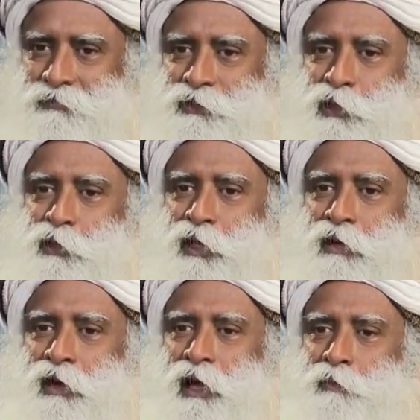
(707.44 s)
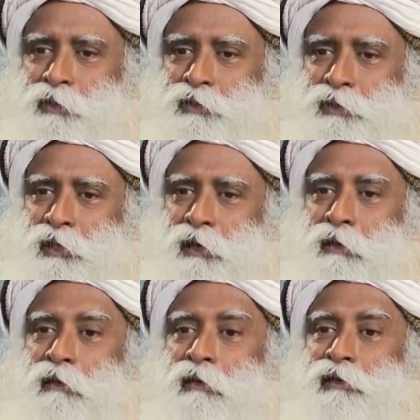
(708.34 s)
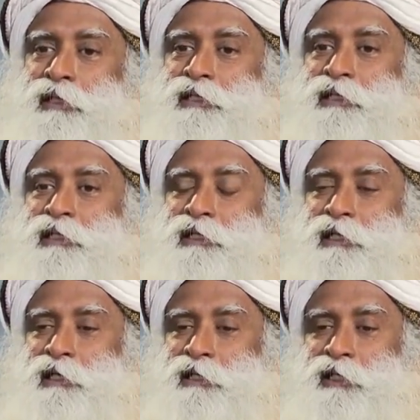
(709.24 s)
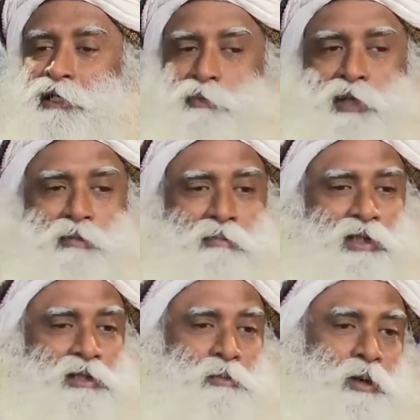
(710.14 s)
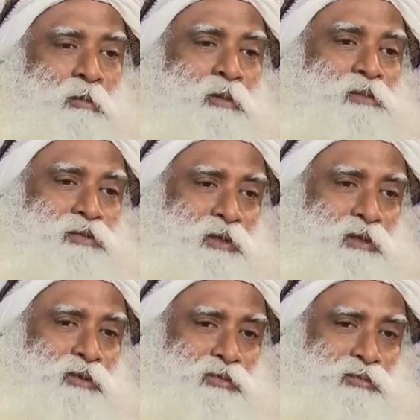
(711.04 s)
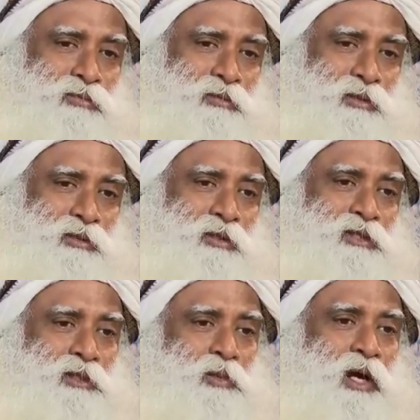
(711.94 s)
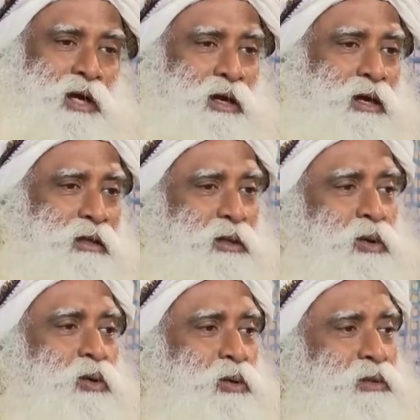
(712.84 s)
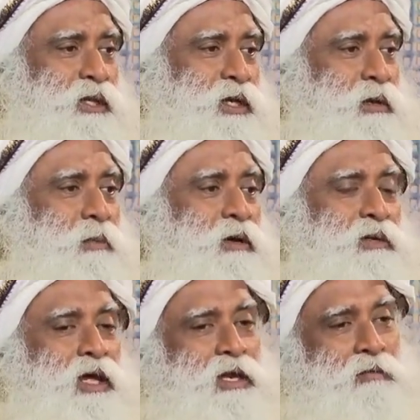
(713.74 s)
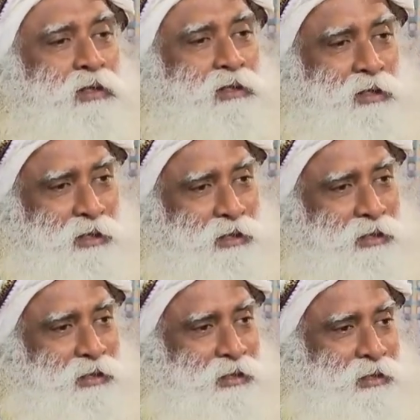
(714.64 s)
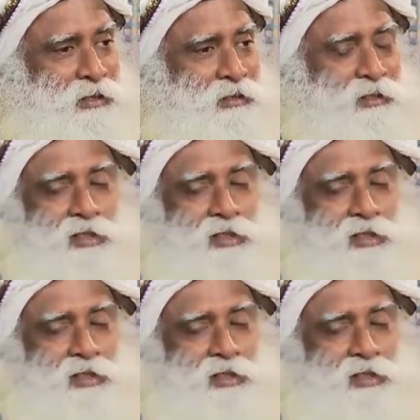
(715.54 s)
slowdown happens, all these little things become major problems within you. This is why the whole thing about Dhanavantri, the